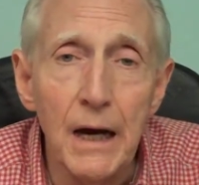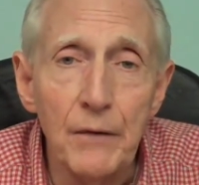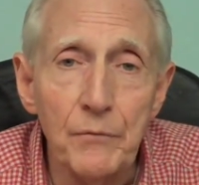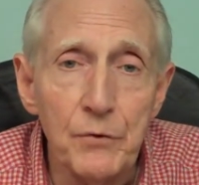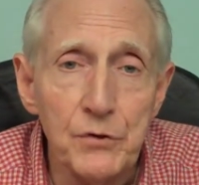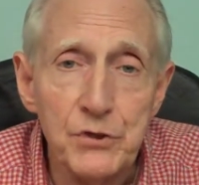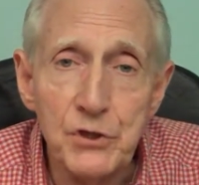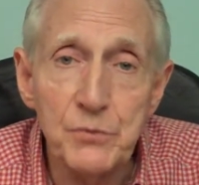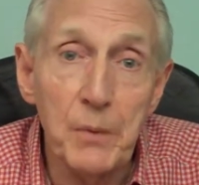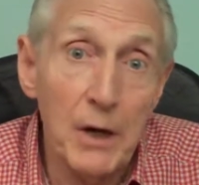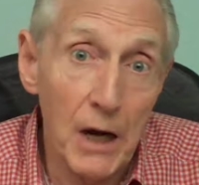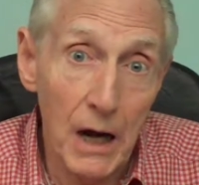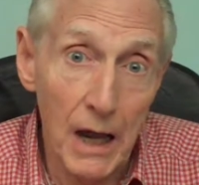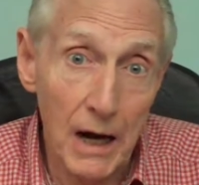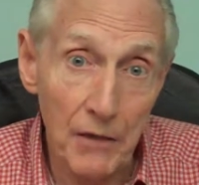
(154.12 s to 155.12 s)
There's just been
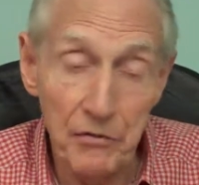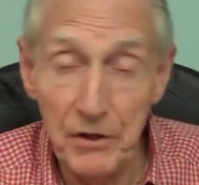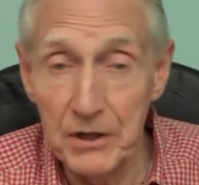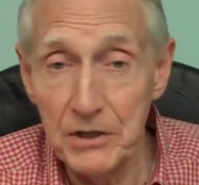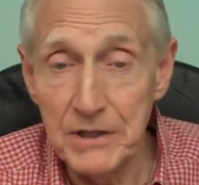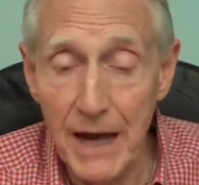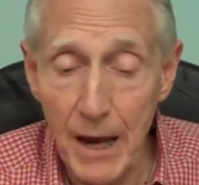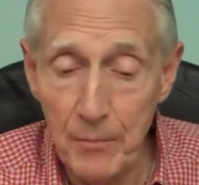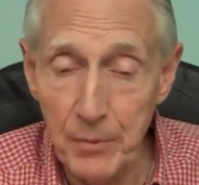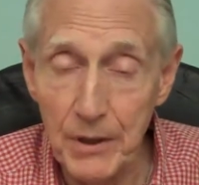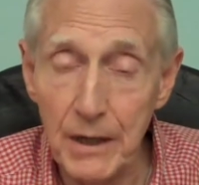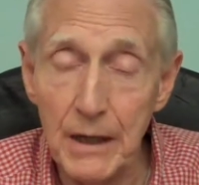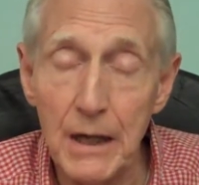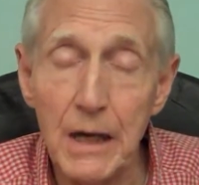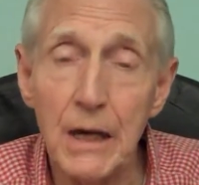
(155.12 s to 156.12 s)
a lot of things
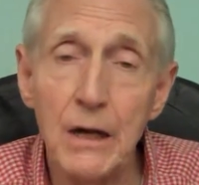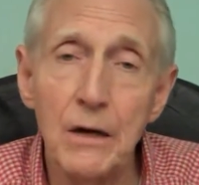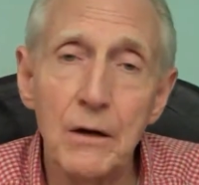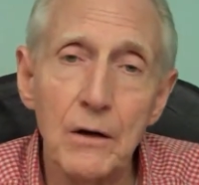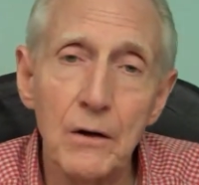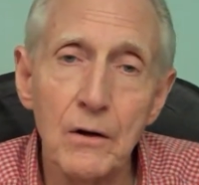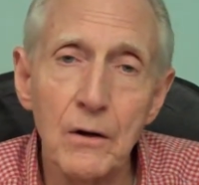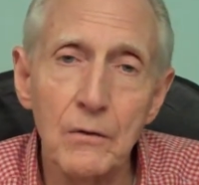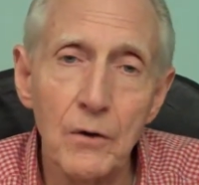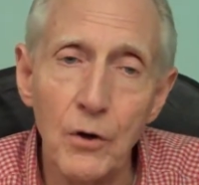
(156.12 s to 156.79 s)
happening here,